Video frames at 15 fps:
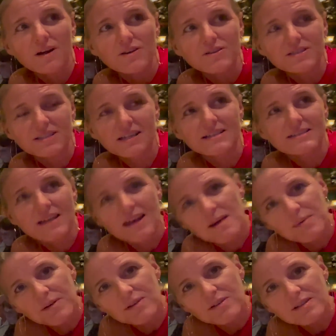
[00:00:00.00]
you sit at
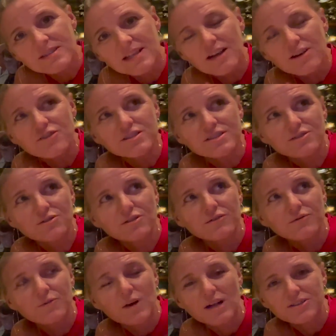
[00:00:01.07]
tables and you just sort of
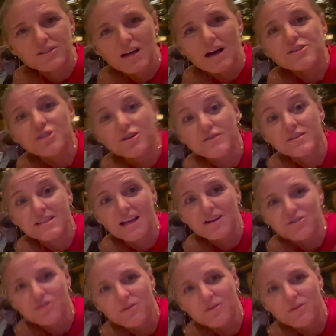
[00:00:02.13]
watch. I'll show you the stage.